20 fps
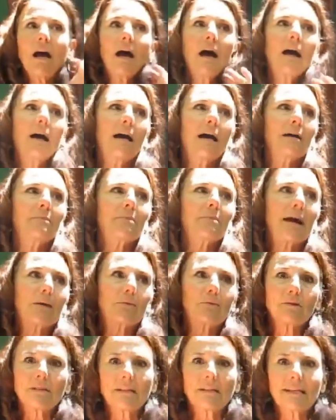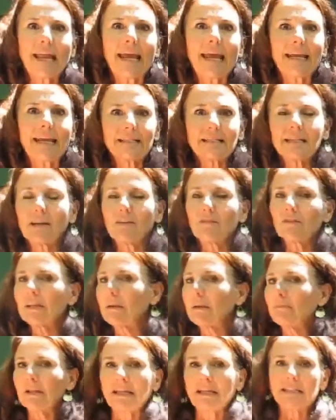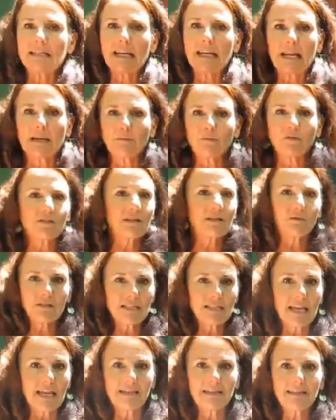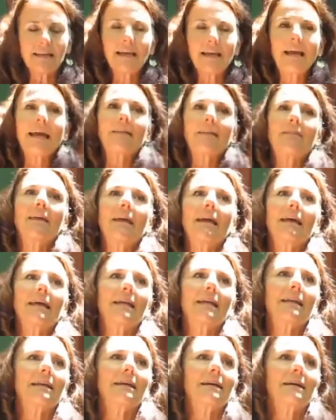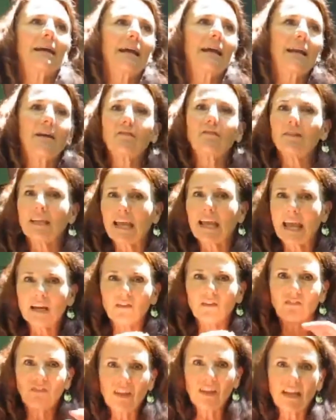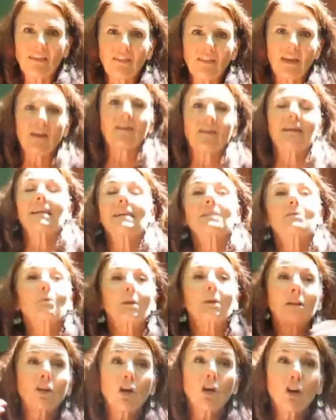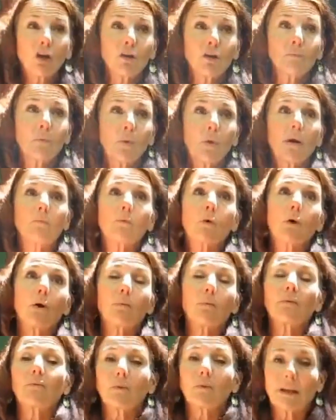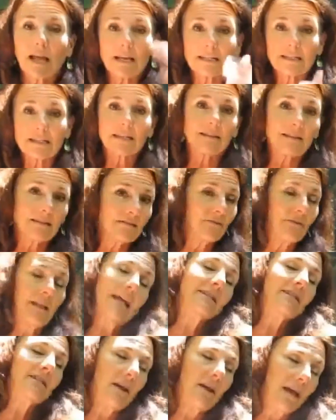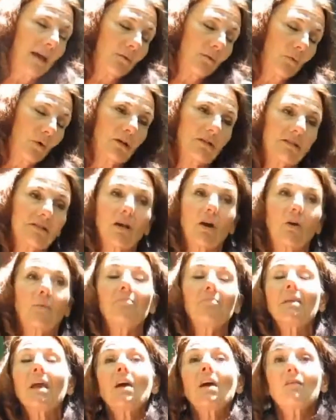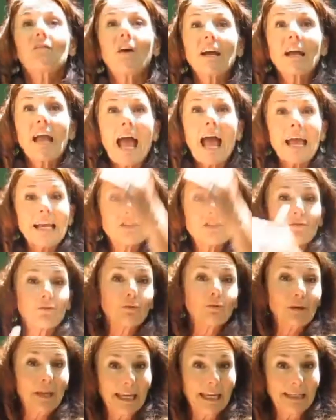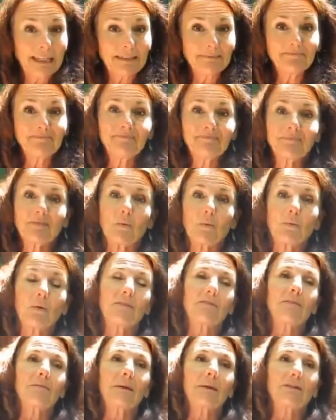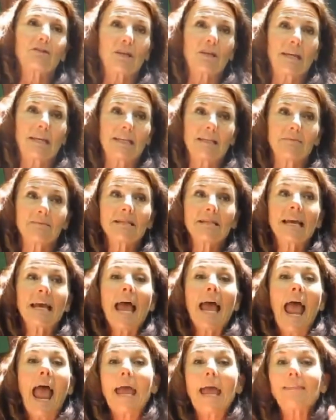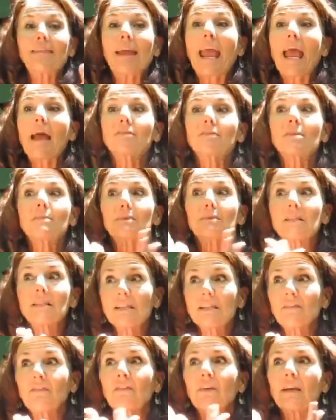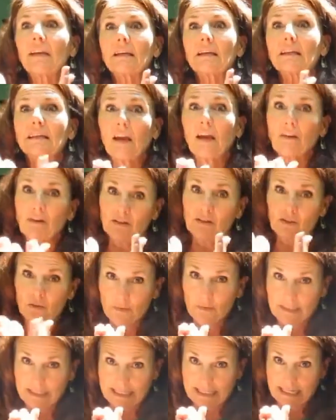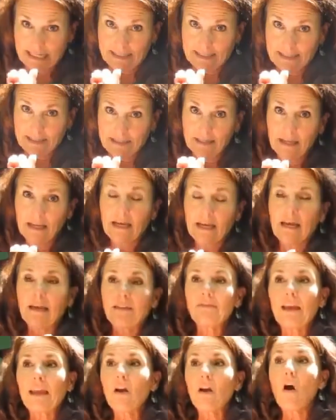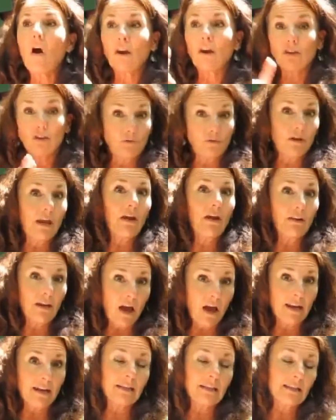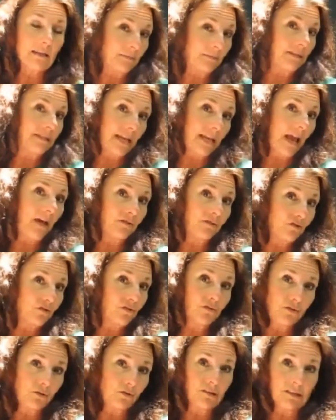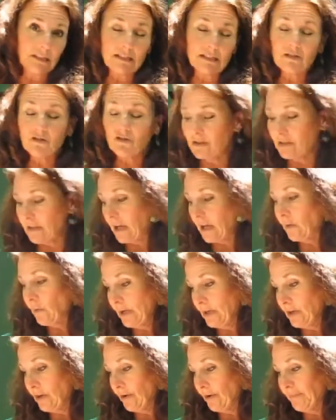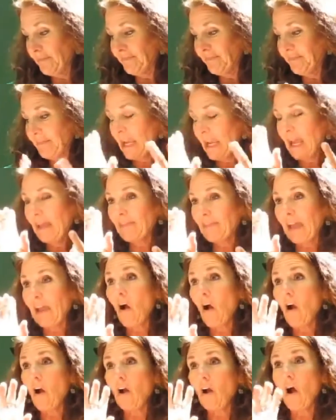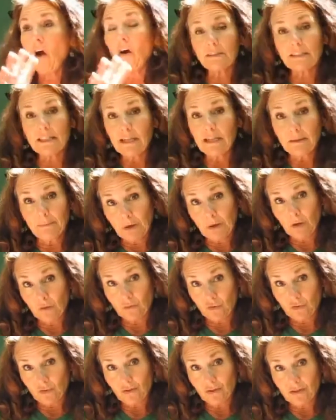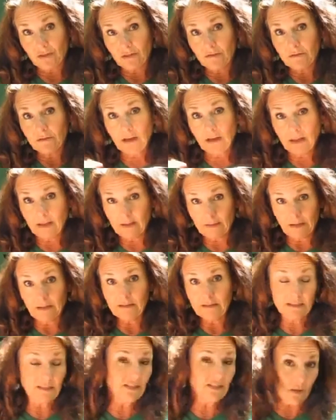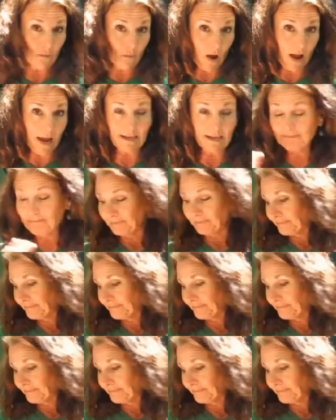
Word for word: uh, back with Linnaeus and everything, plants and animals, that was it. And then, and everything had to fit in there. And as we learn more and more, we realize that that's not how it works. So Fungi has their own kingdom. They're one of the major kingdoms. And they have specific characteristics. They are eukaryotic. That means they have a true nucleus, just like we do. They are all decomposers uh, in some way.